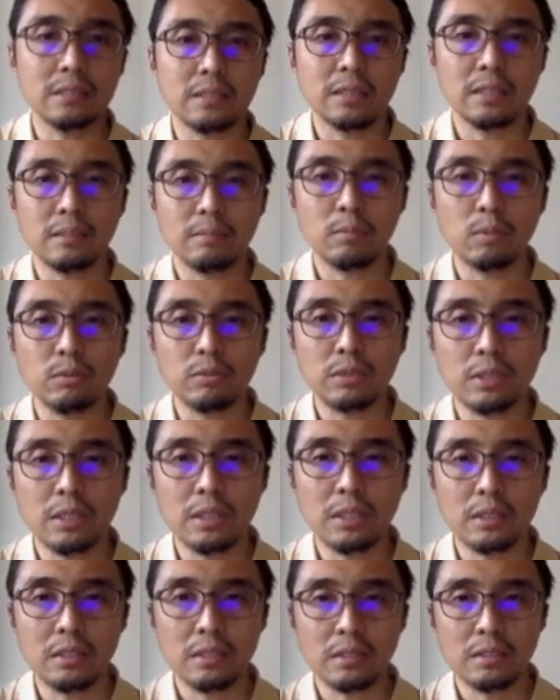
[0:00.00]
both
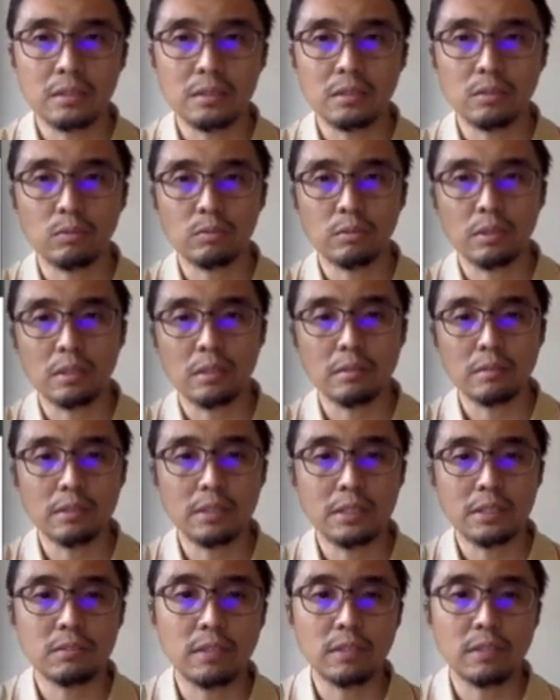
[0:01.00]
cylinders will
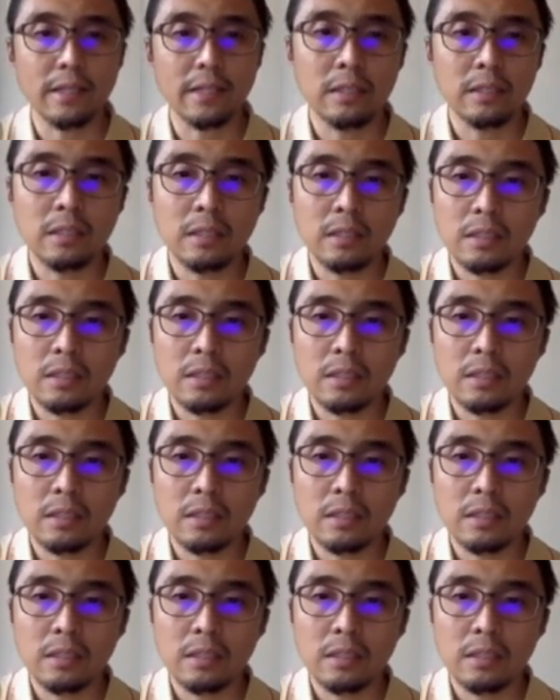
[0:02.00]
retract.